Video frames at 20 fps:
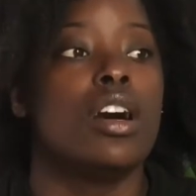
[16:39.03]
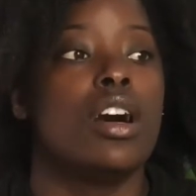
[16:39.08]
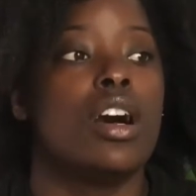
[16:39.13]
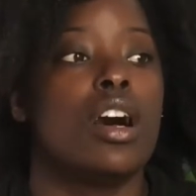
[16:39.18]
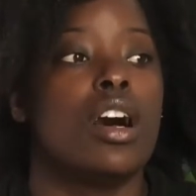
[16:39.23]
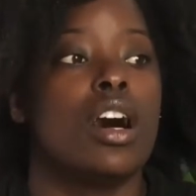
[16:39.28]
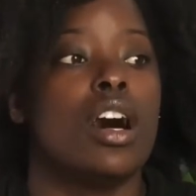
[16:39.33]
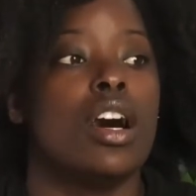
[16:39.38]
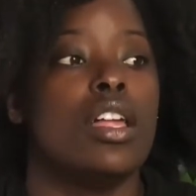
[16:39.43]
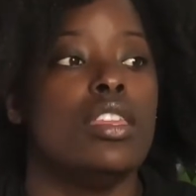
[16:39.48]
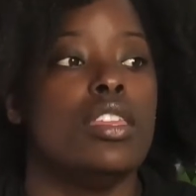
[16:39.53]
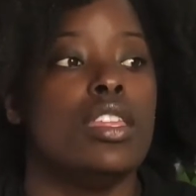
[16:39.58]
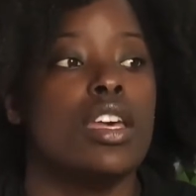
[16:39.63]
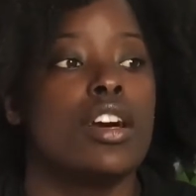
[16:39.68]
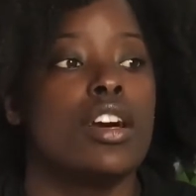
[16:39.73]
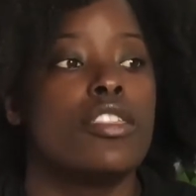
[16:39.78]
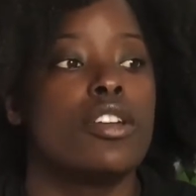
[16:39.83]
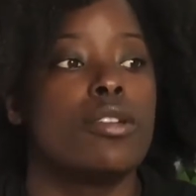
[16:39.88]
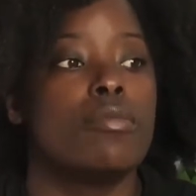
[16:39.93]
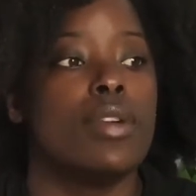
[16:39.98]

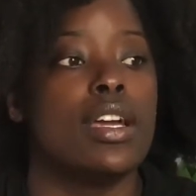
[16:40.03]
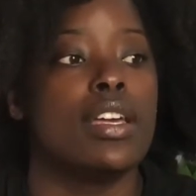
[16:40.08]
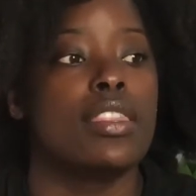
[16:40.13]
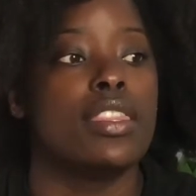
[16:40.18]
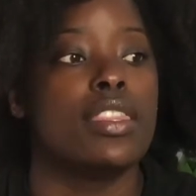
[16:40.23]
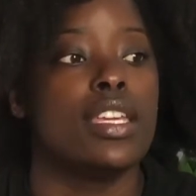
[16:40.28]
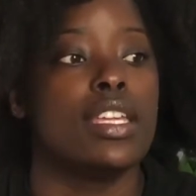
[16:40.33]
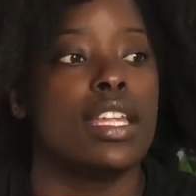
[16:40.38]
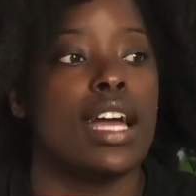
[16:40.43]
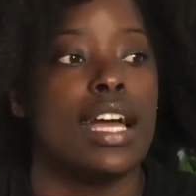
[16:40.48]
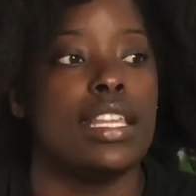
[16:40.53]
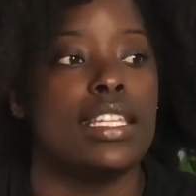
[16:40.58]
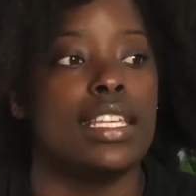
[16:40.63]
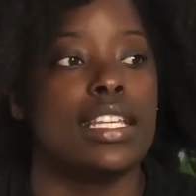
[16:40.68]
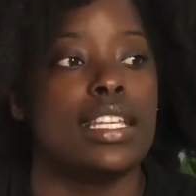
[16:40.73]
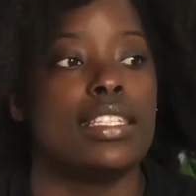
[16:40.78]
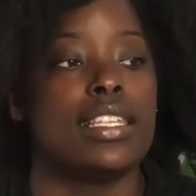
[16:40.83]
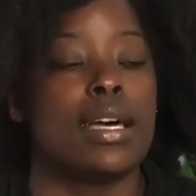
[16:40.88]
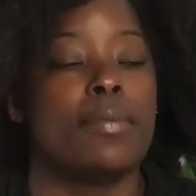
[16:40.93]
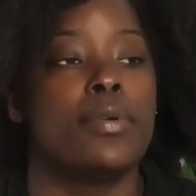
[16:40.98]
Another method I did is
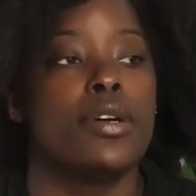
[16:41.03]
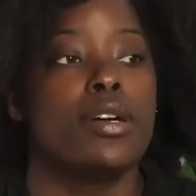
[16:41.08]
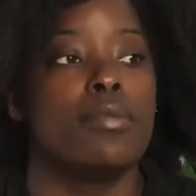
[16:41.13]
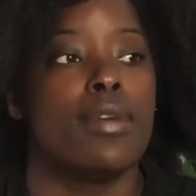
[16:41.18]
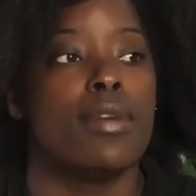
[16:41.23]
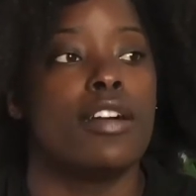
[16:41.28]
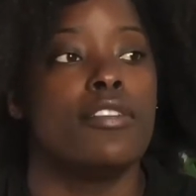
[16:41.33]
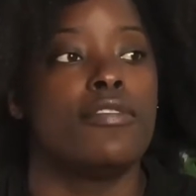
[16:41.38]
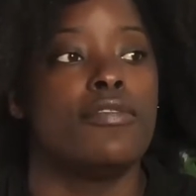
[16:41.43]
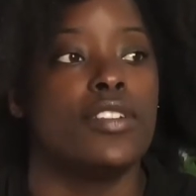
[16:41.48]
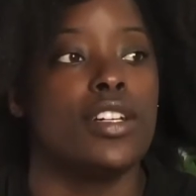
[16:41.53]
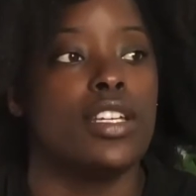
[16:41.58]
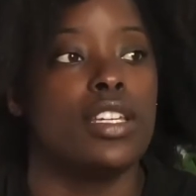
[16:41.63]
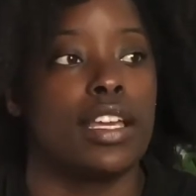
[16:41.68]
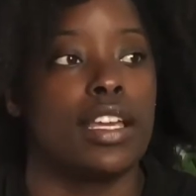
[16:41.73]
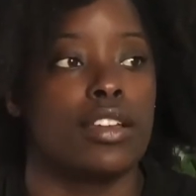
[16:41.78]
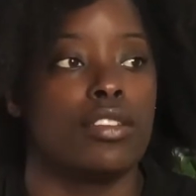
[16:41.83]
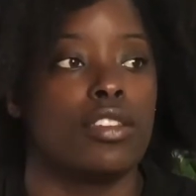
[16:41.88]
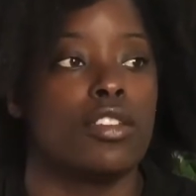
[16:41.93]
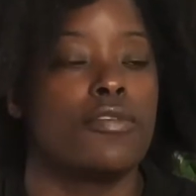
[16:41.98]
I put my foot, on
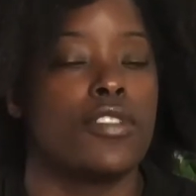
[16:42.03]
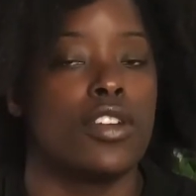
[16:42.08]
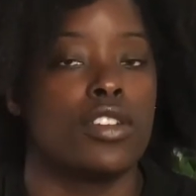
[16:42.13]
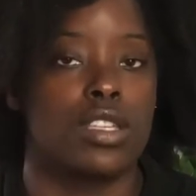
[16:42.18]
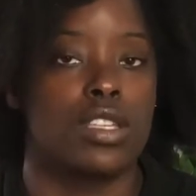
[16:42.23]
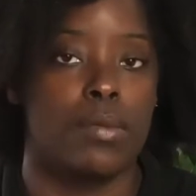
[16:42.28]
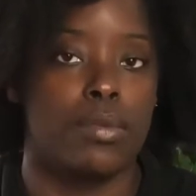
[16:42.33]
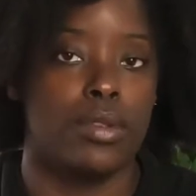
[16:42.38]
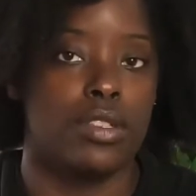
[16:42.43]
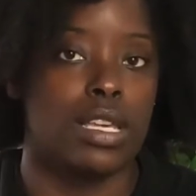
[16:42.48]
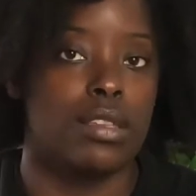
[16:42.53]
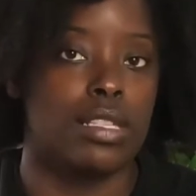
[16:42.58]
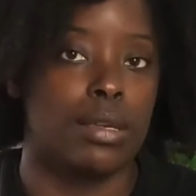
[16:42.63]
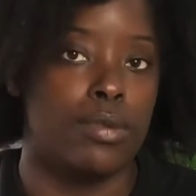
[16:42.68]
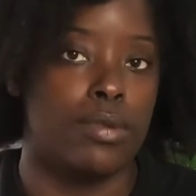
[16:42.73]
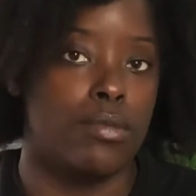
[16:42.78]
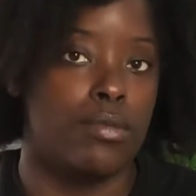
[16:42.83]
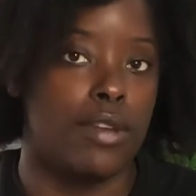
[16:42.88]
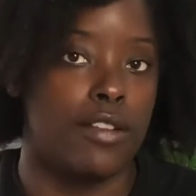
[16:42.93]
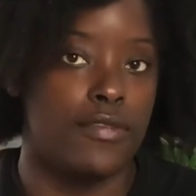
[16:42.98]
the first couple of times I put
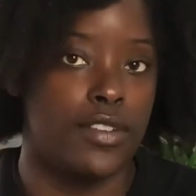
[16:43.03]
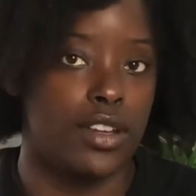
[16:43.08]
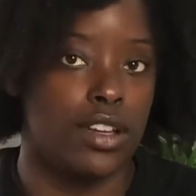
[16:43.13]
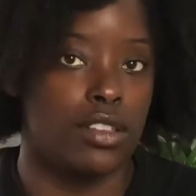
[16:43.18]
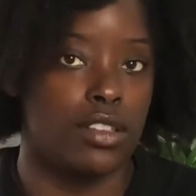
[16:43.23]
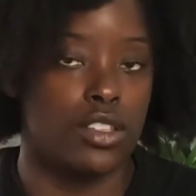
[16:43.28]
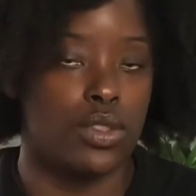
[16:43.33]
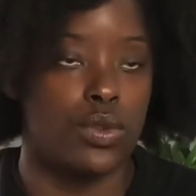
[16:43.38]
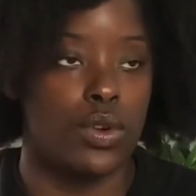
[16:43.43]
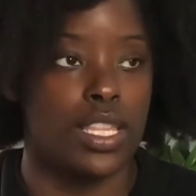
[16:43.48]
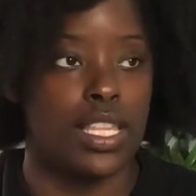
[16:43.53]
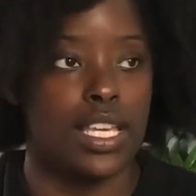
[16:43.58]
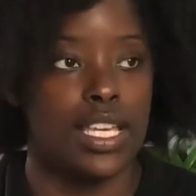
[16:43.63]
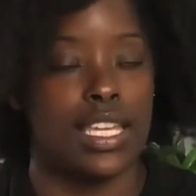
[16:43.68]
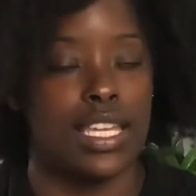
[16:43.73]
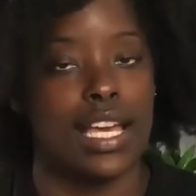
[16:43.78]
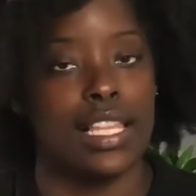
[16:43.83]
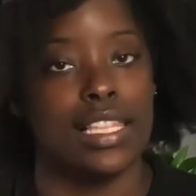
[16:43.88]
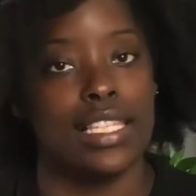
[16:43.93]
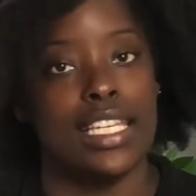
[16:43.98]
my foot on the toilet and I
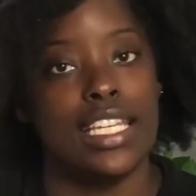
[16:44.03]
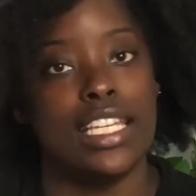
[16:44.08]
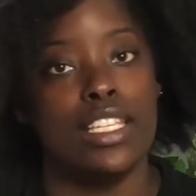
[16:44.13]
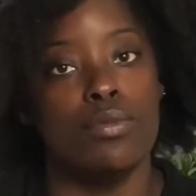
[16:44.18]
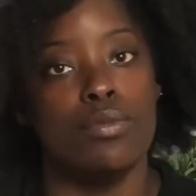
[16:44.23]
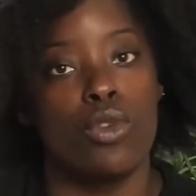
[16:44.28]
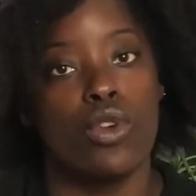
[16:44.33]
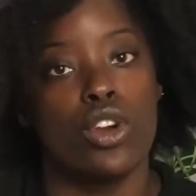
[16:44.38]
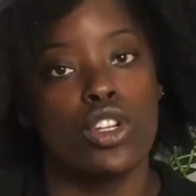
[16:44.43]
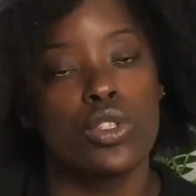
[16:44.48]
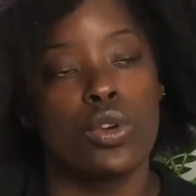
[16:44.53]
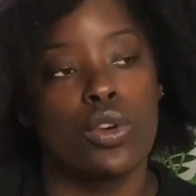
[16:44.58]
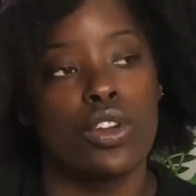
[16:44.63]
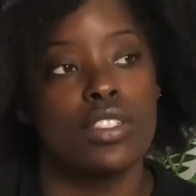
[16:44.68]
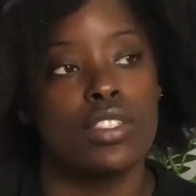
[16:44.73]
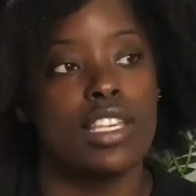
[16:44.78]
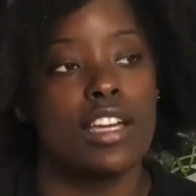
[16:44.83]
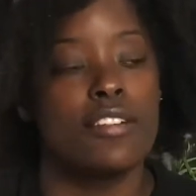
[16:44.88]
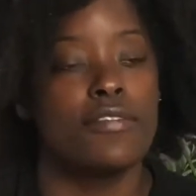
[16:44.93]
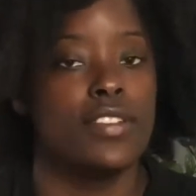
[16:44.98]
leaned more towards
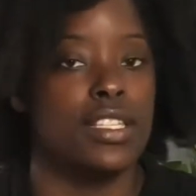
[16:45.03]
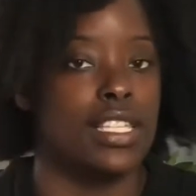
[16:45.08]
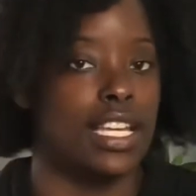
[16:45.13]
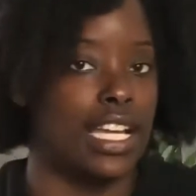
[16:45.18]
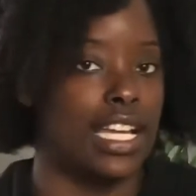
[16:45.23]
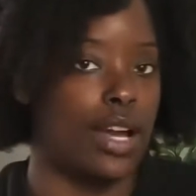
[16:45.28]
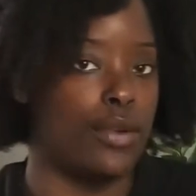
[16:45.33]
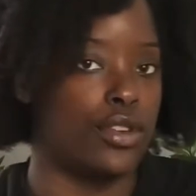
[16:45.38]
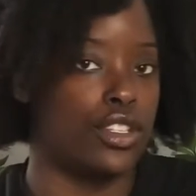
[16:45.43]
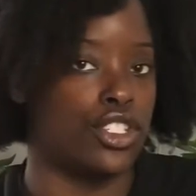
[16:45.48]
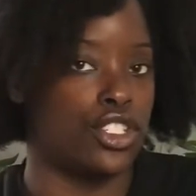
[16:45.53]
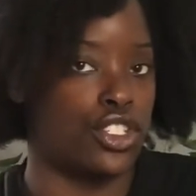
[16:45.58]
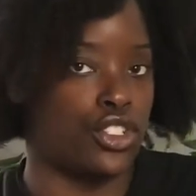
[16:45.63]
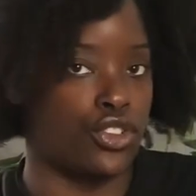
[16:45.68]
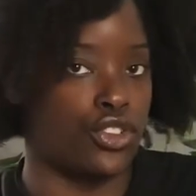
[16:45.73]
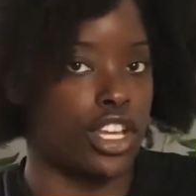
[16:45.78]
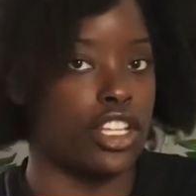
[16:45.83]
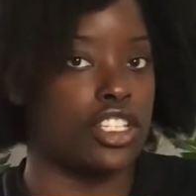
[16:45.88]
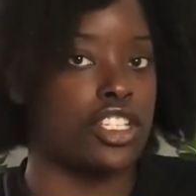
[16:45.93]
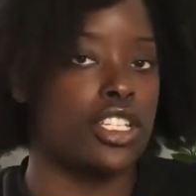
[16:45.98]
that foot, like I was
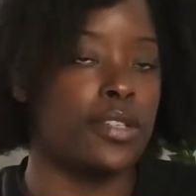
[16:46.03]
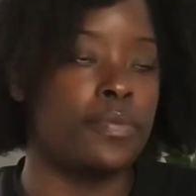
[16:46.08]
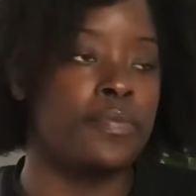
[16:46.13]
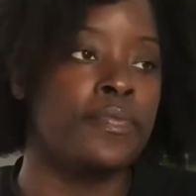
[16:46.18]
stretching.